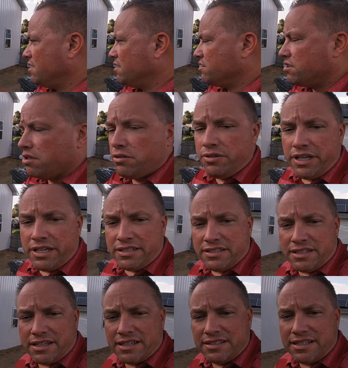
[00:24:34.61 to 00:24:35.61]
So yes,
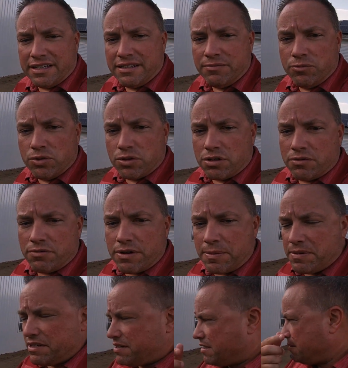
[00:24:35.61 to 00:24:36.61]
like I said, we're going to wrap
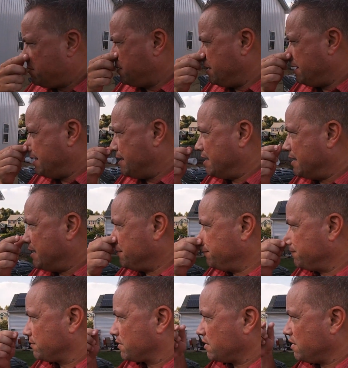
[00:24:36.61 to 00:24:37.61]
this up.
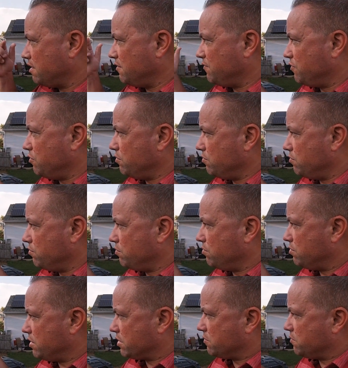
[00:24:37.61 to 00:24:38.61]
If you
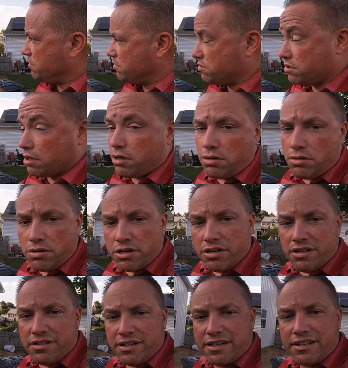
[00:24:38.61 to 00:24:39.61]
like what you saw, or
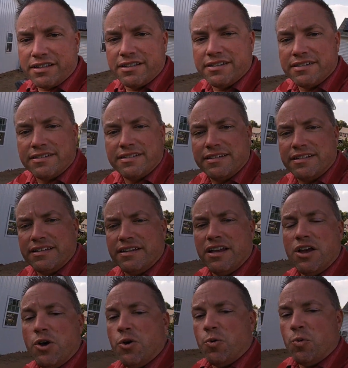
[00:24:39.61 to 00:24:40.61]
you'd like to see
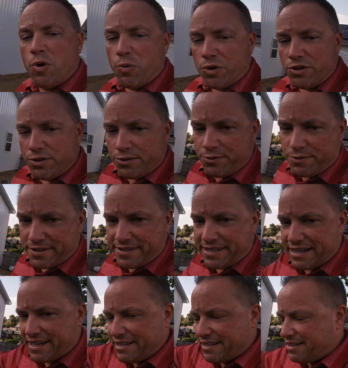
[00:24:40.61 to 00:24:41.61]
what we do
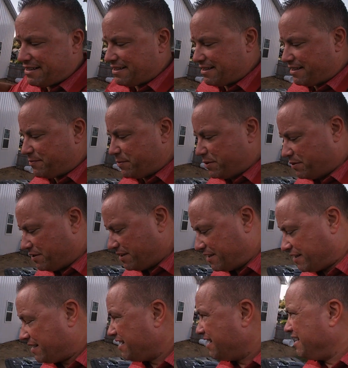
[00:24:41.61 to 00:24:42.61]
inside this
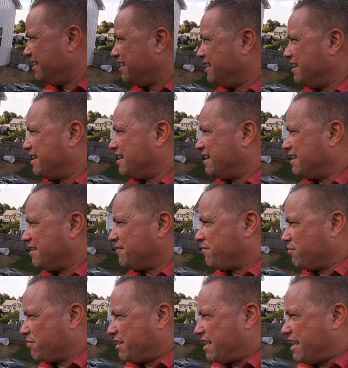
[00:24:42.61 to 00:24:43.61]
building
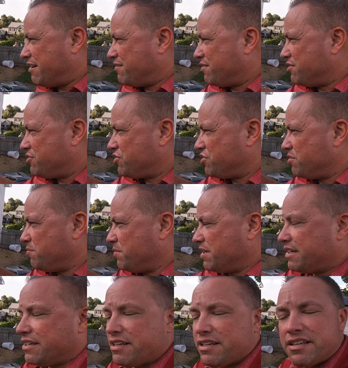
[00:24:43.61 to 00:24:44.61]
for Average
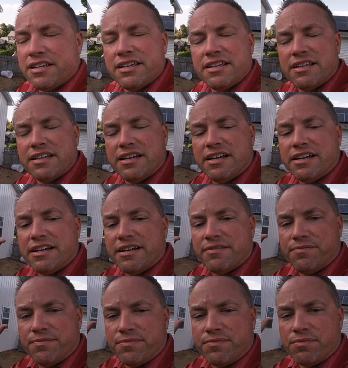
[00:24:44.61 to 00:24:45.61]
Mike,
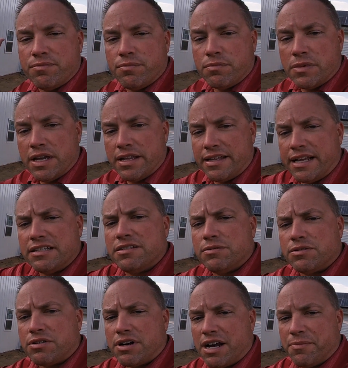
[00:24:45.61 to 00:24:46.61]
hit that
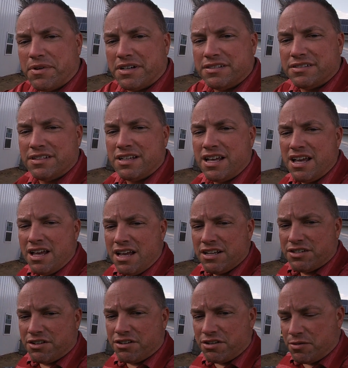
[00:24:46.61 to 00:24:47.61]
subscribe button,
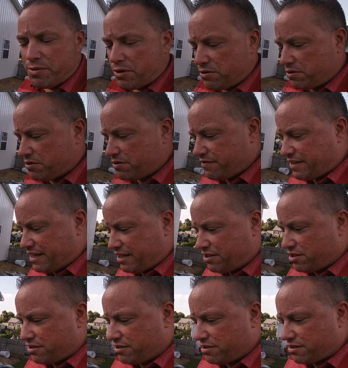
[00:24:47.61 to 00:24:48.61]
turn on your post
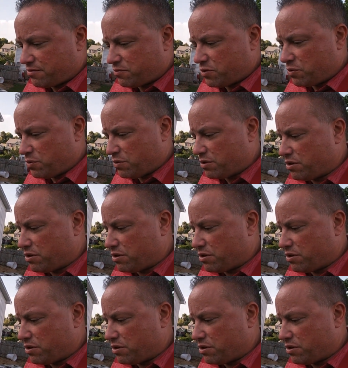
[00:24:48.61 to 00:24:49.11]
notifications, and you